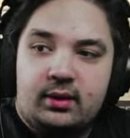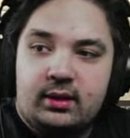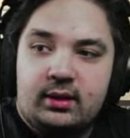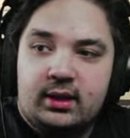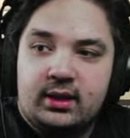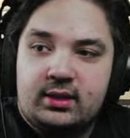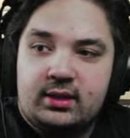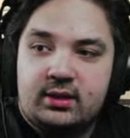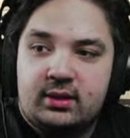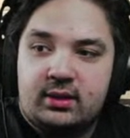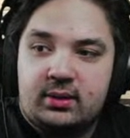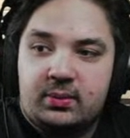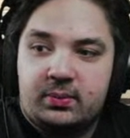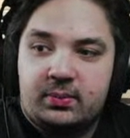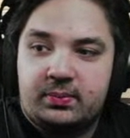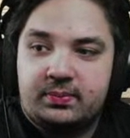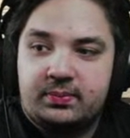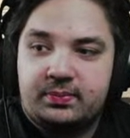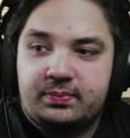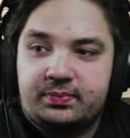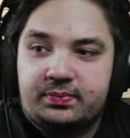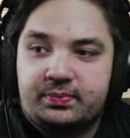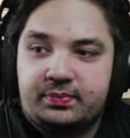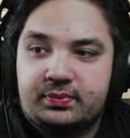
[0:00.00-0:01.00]
listen
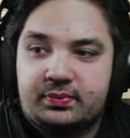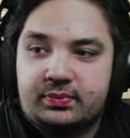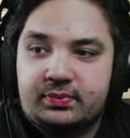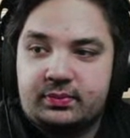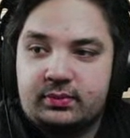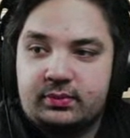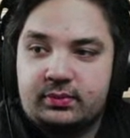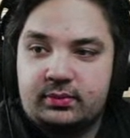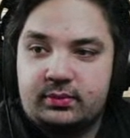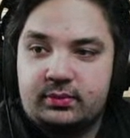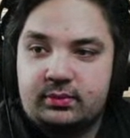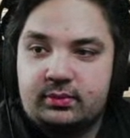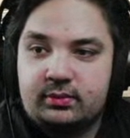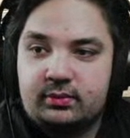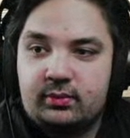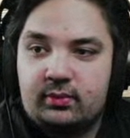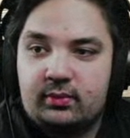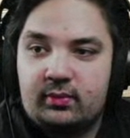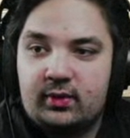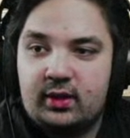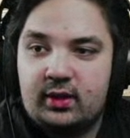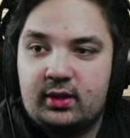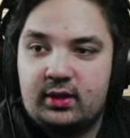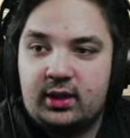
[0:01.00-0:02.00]

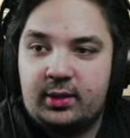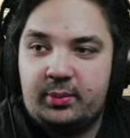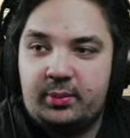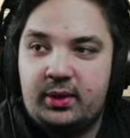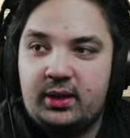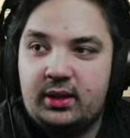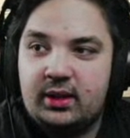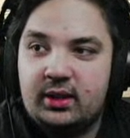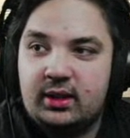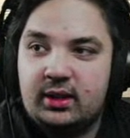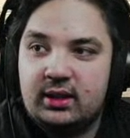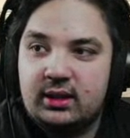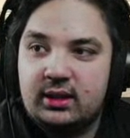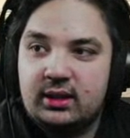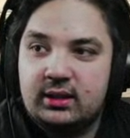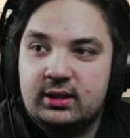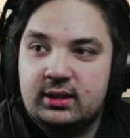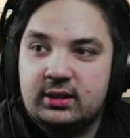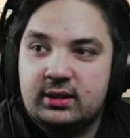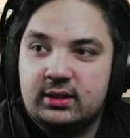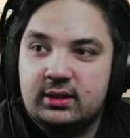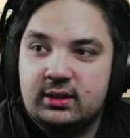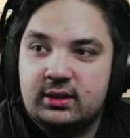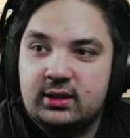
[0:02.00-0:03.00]
let me uh
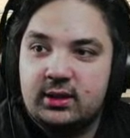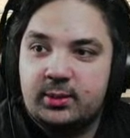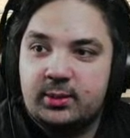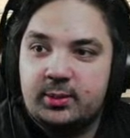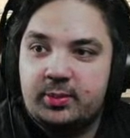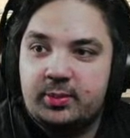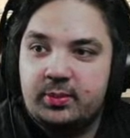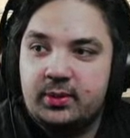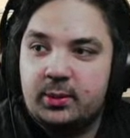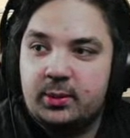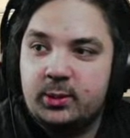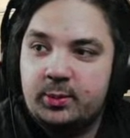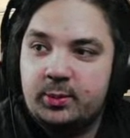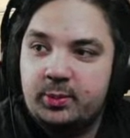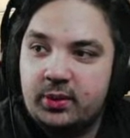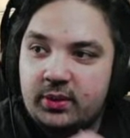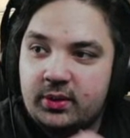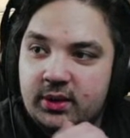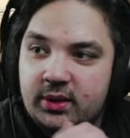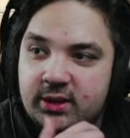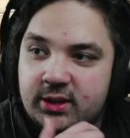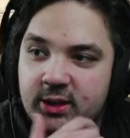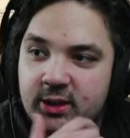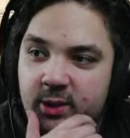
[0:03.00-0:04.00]
let me, let me
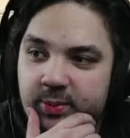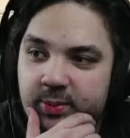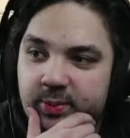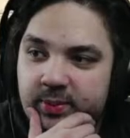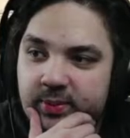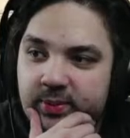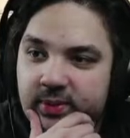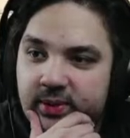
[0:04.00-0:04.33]
pull this up